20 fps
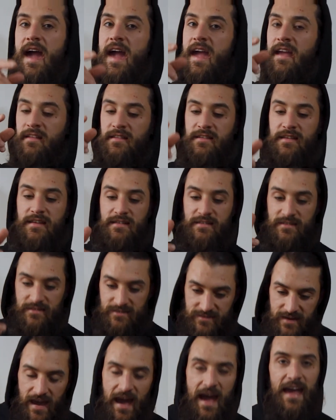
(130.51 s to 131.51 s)
and
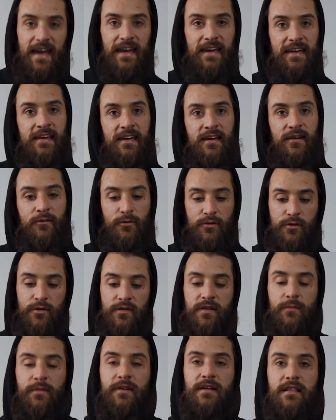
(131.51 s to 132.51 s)
today we're
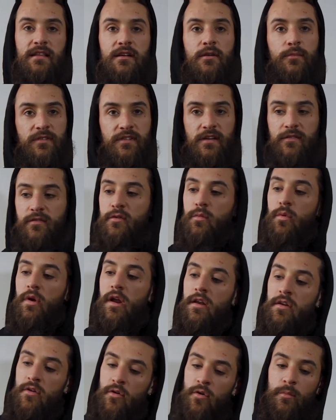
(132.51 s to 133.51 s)
doing something a little bit different to what
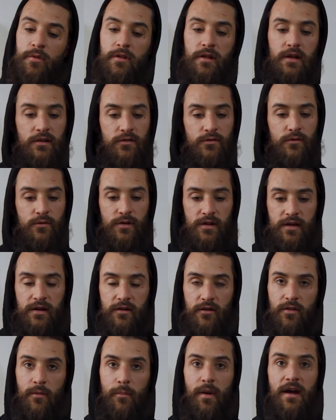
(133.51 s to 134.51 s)
I normally do
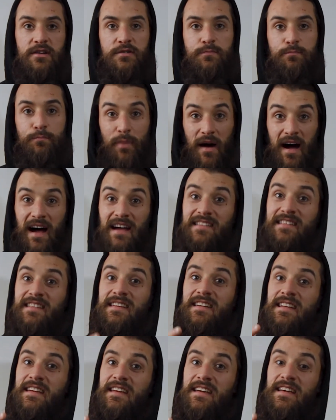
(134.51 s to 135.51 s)
here on the page, but
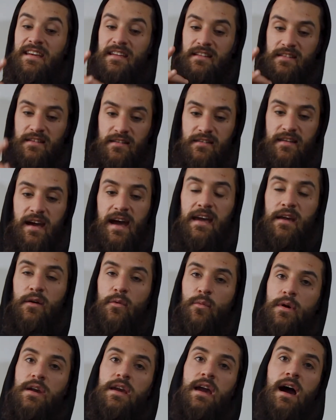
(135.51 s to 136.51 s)
today
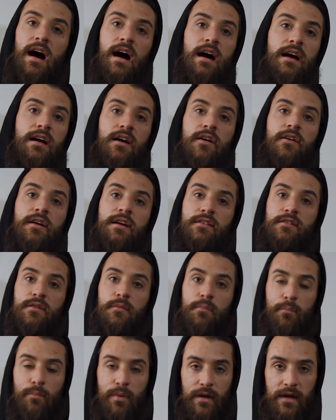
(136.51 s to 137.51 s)
we are going to
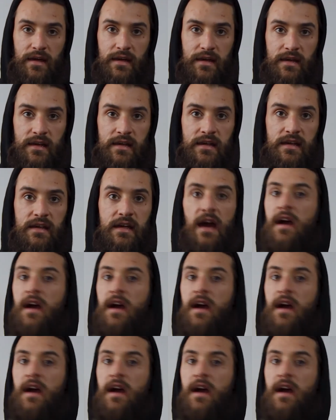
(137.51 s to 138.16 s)
be...